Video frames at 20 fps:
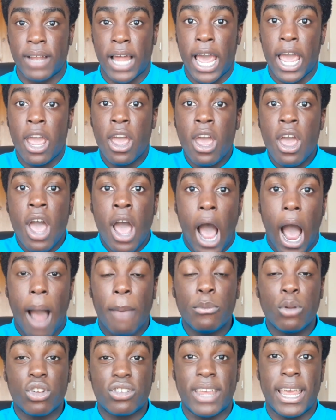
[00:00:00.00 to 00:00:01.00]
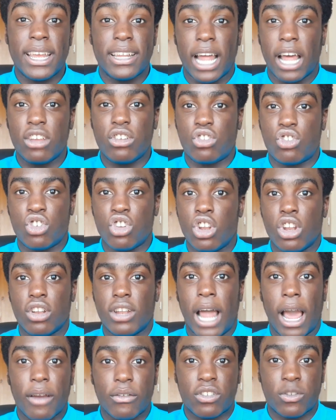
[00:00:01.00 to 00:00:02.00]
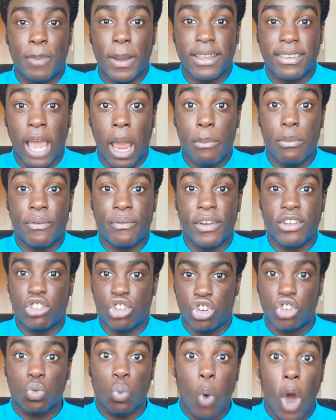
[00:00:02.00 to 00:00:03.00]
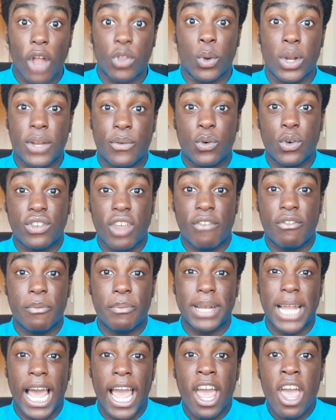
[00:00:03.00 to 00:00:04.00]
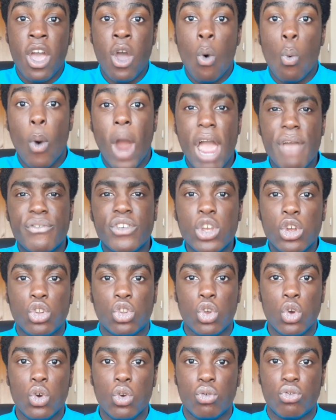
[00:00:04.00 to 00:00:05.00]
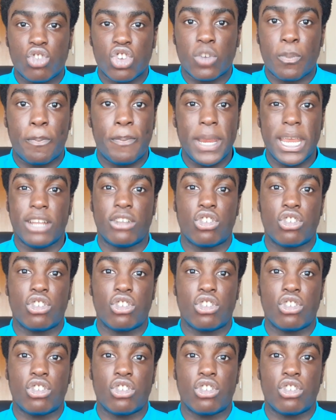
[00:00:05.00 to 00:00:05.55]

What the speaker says: Like I'm not saying that you shouldn't like spend time with friends, you just work 24/7, but like whatever you do, just